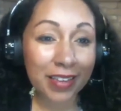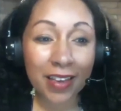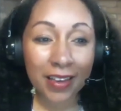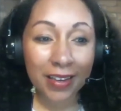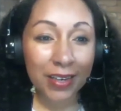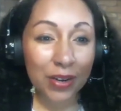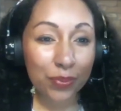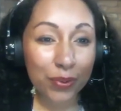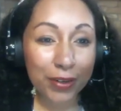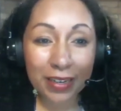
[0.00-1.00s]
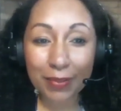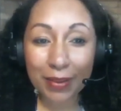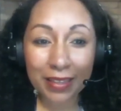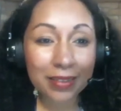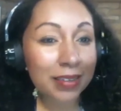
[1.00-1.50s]
You know, we're going to be
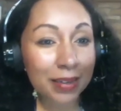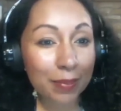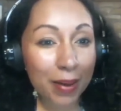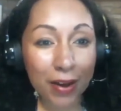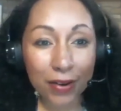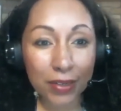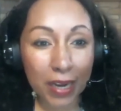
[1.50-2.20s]
thinking about